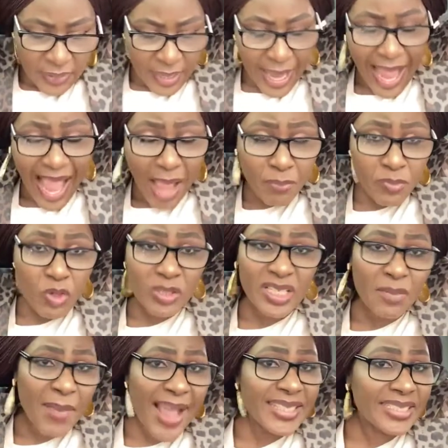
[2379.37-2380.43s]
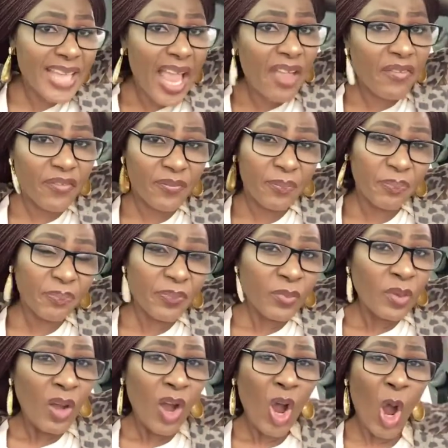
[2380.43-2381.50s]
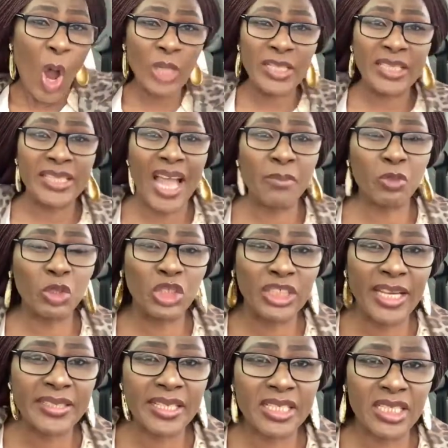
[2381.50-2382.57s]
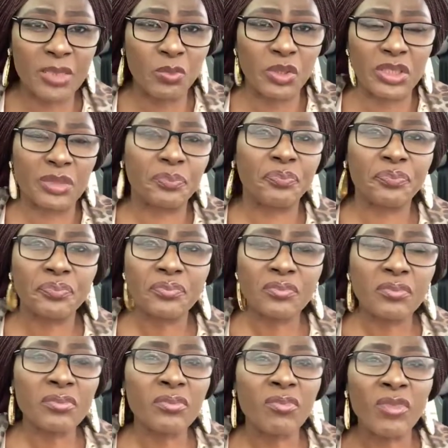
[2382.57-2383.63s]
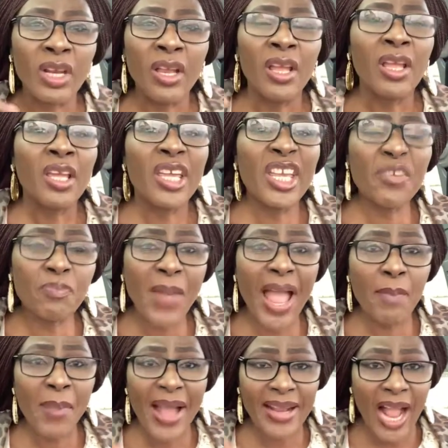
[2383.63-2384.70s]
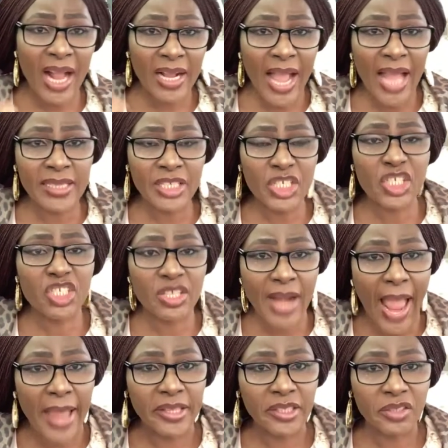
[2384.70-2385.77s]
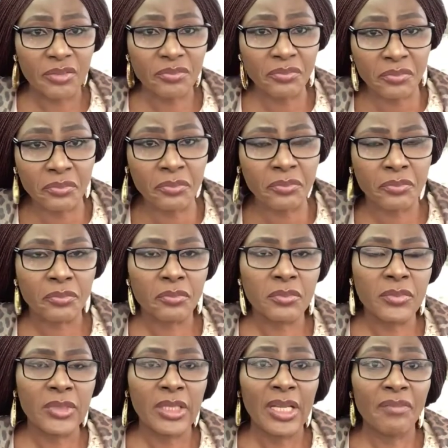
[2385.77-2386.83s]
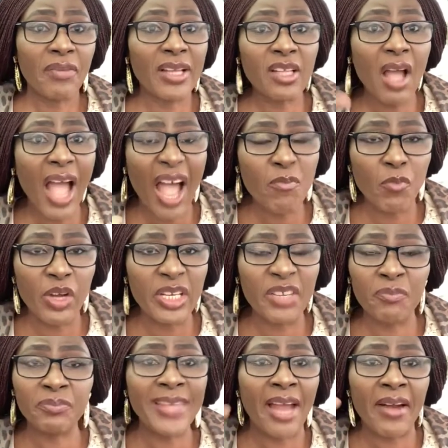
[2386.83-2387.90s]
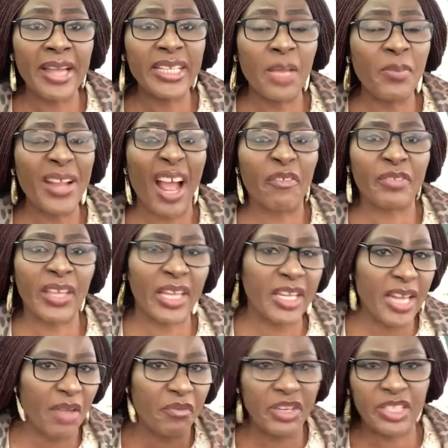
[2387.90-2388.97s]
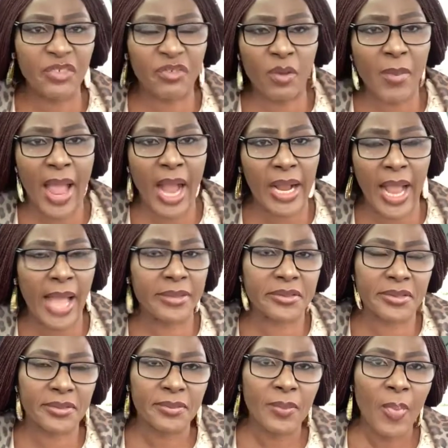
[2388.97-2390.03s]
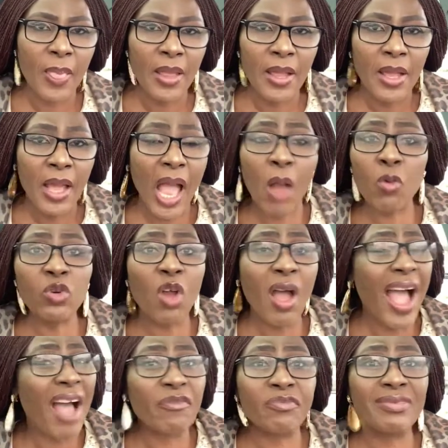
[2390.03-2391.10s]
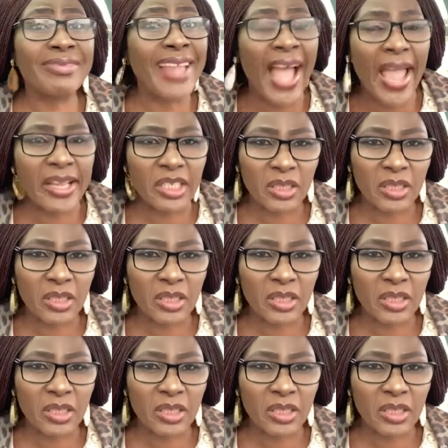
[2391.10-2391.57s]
I'm using myself all the time to share testimony. If my bank account is dry, if I don't have money, direct debit, I've taken everything from my account. I will not have dying.